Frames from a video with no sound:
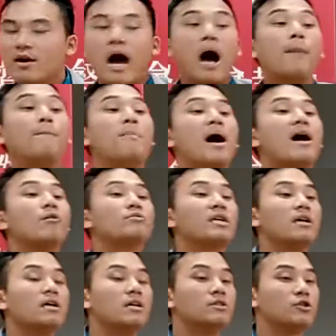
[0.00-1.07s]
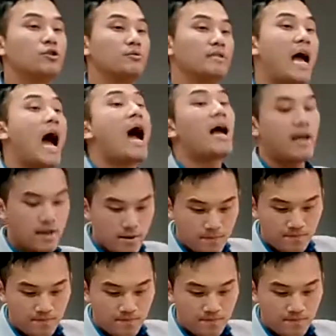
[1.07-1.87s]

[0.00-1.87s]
about to die.